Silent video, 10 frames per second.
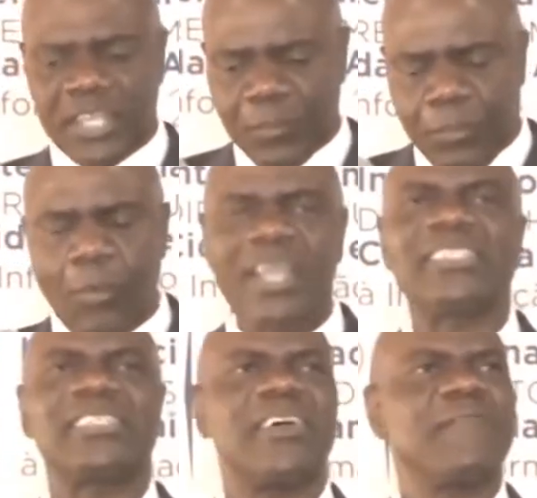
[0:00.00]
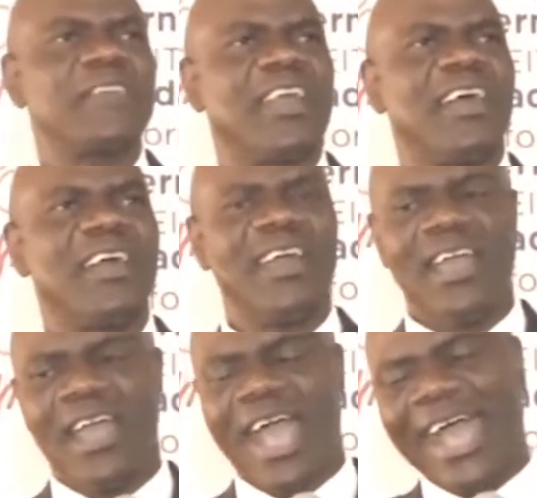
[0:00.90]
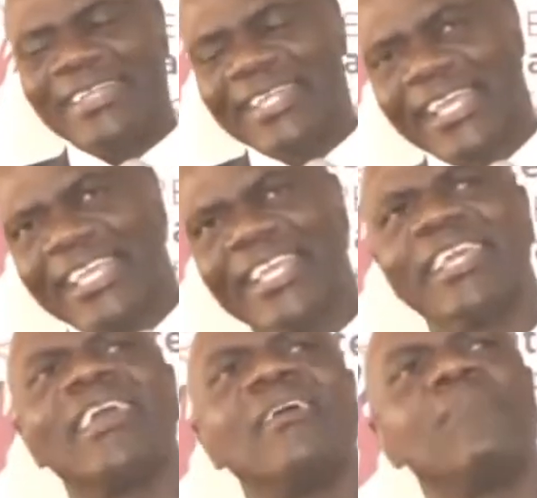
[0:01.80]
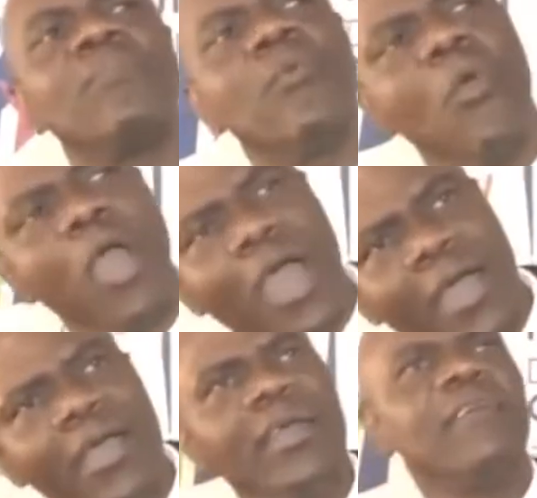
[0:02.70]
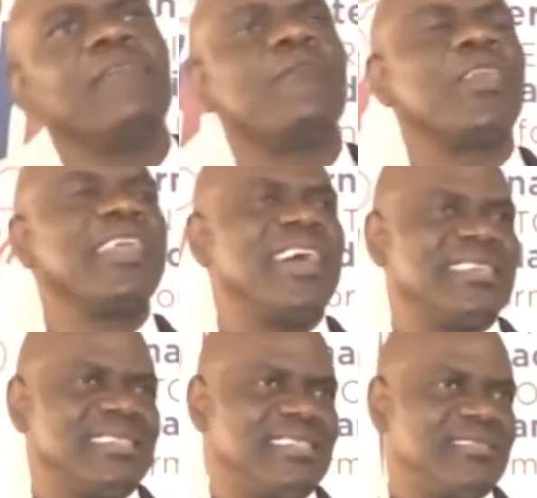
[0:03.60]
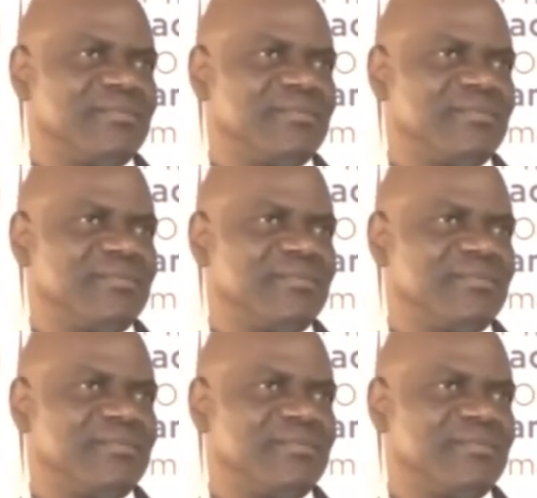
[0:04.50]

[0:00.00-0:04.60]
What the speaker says: The poor in South Africa are attacking poor foreigners.